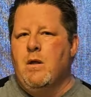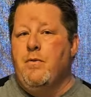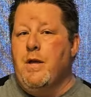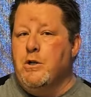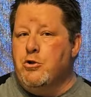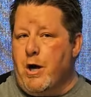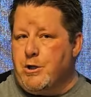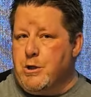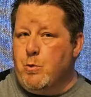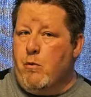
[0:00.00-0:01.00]
The
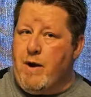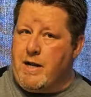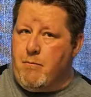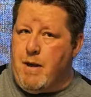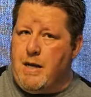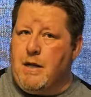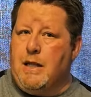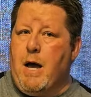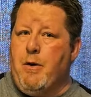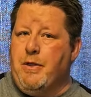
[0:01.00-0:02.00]
instructions will recommend
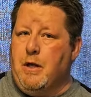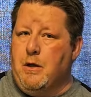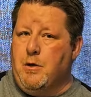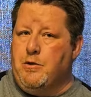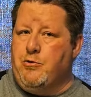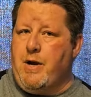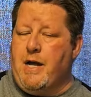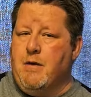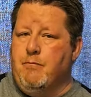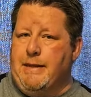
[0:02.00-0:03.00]
allowing the glue to dry
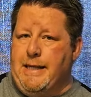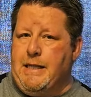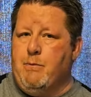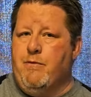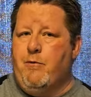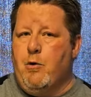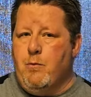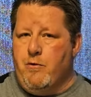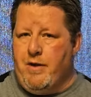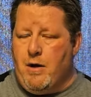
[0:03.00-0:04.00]
completely before
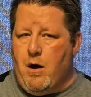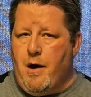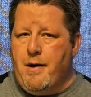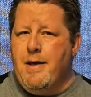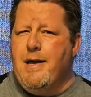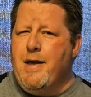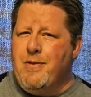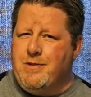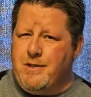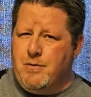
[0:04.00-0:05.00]
moving on, and
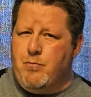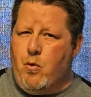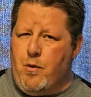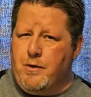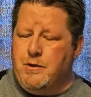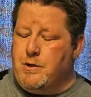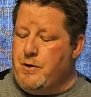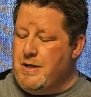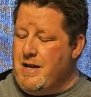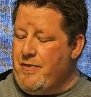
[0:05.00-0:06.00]
this is important so
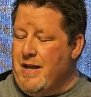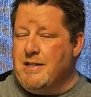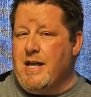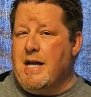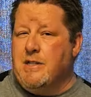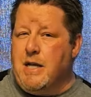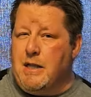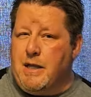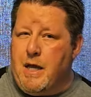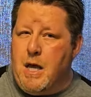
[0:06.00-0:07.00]
that nothing is
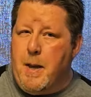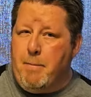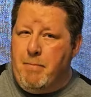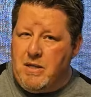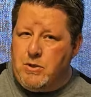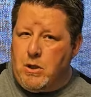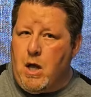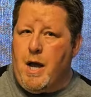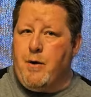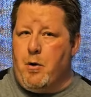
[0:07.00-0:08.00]
accidentally
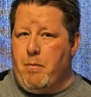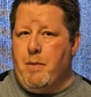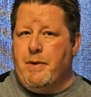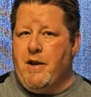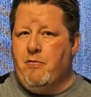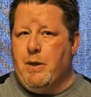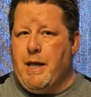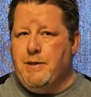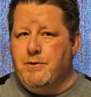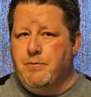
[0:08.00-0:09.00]
misaligned or bumped out of
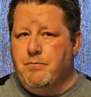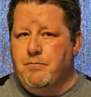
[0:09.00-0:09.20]
place.